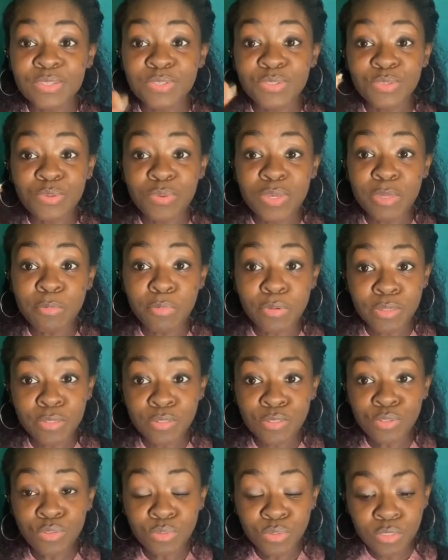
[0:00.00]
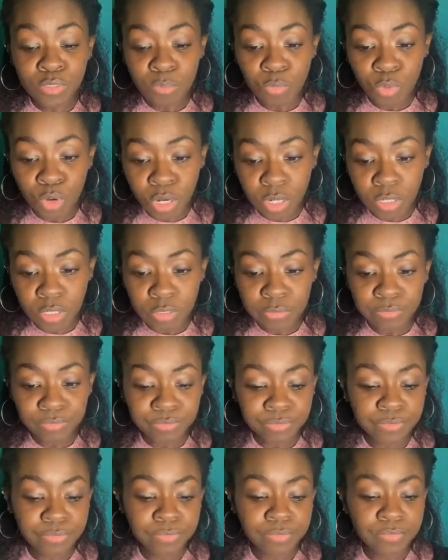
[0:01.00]
So he went to do some work.
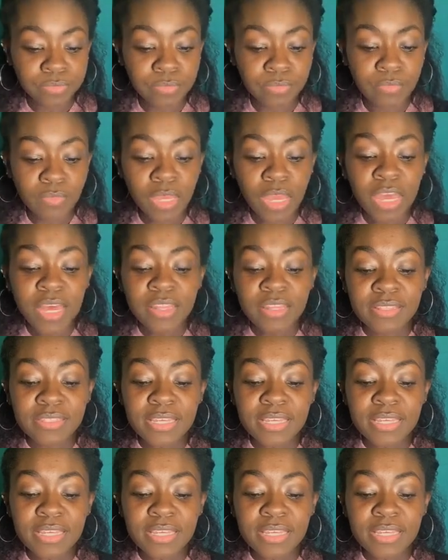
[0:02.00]
The